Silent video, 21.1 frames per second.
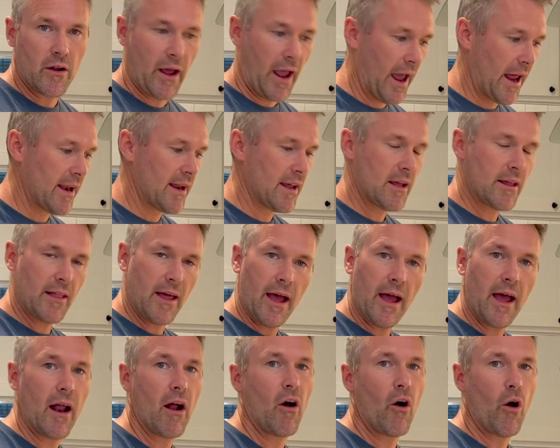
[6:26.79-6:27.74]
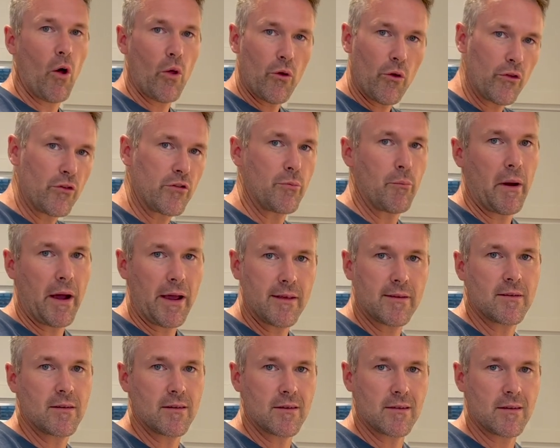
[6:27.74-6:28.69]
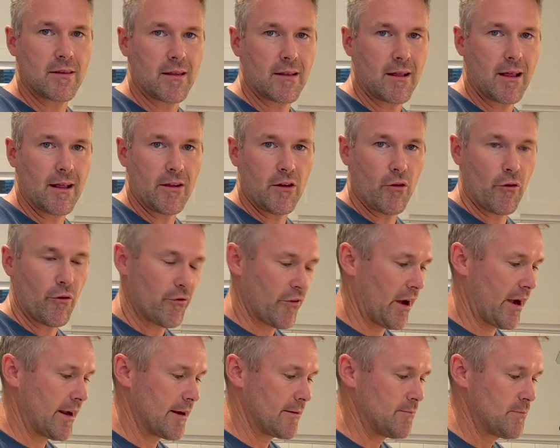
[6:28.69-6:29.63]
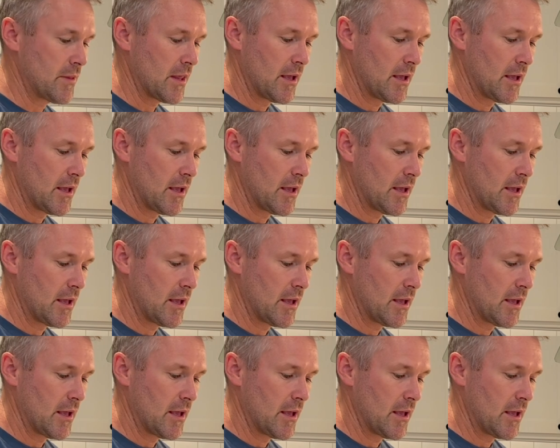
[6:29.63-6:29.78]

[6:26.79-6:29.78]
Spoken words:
adding that all those spices that you'll find.